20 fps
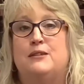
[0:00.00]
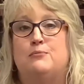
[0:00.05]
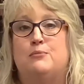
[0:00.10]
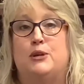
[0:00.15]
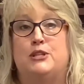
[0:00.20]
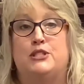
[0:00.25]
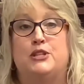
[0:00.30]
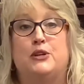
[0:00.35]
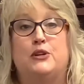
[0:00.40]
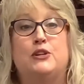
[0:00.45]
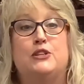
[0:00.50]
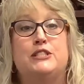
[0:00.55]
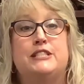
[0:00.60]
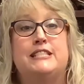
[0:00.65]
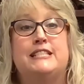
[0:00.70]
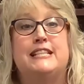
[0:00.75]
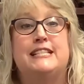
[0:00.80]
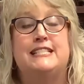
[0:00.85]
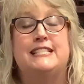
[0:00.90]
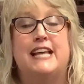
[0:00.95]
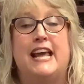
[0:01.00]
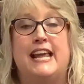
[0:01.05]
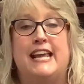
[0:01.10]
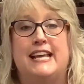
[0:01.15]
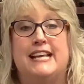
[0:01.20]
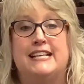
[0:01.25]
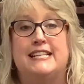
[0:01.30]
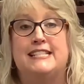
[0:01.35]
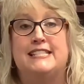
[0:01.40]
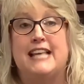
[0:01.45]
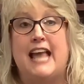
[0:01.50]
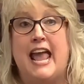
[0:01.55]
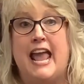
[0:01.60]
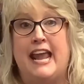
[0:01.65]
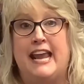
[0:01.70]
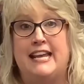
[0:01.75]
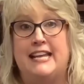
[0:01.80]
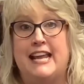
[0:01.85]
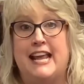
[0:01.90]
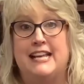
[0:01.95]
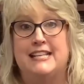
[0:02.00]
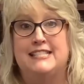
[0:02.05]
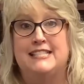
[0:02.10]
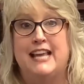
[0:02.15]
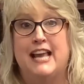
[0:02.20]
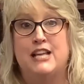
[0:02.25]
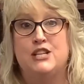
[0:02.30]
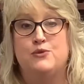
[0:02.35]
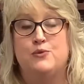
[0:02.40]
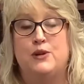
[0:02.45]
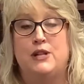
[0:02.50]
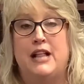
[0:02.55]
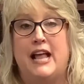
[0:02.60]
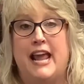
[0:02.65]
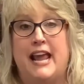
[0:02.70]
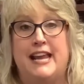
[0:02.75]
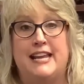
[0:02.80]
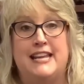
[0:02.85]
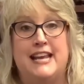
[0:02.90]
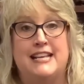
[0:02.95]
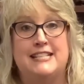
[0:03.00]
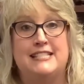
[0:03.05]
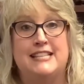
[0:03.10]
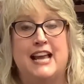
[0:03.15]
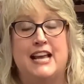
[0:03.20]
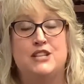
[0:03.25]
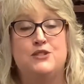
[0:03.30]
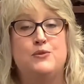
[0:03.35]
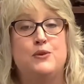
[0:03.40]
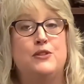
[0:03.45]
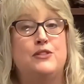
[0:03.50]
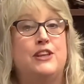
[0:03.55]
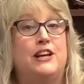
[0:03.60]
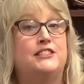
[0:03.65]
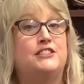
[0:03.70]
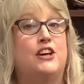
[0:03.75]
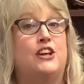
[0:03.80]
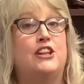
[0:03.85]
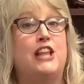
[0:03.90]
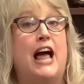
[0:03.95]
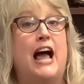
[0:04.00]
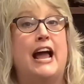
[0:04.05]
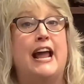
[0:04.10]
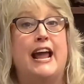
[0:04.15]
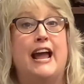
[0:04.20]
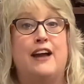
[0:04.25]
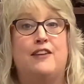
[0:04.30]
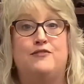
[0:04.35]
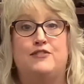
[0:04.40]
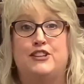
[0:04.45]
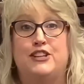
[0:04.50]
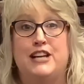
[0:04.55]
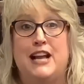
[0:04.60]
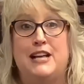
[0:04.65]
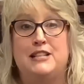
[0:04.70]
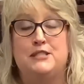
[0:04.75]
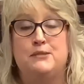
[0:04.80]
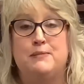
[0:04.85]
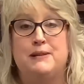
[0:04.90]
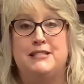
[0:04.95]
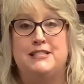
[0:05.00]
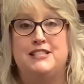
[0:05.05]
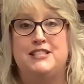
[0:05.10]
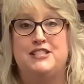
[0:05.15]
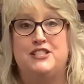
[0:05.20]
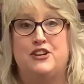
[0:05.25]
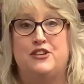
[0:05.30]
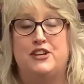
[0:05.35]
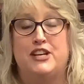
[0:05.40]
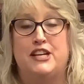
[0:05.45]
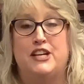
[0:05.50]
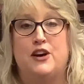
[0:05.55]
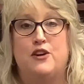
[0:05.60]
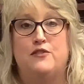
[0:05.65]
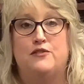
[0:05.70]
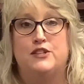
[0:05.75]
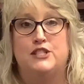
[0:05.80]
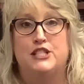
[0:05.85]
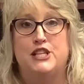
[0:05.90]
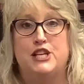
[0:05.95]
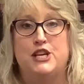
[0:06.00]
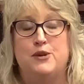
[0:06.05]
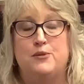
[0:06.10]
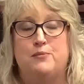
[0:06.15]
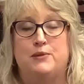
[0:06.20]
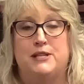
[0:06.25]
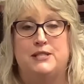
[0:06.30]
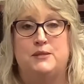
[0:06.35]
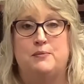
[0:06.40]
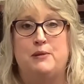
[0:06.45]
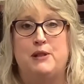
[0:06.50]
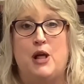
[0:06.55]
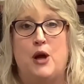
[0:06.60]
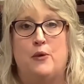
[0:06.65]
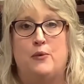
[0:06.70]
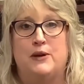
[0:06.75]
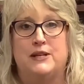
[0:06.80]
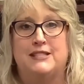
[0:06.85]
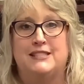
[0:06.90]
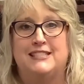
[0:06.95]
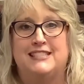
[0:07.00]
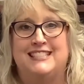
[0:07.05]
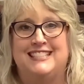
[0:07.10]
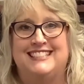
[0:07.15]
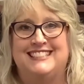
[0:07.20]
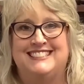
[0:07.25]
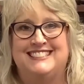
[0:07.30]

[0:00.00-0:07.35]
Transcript: Boys and girls, today is A Day Schedule. A Day Schedule, that's all I have for announcements. Turning it over to you, Principal Owens.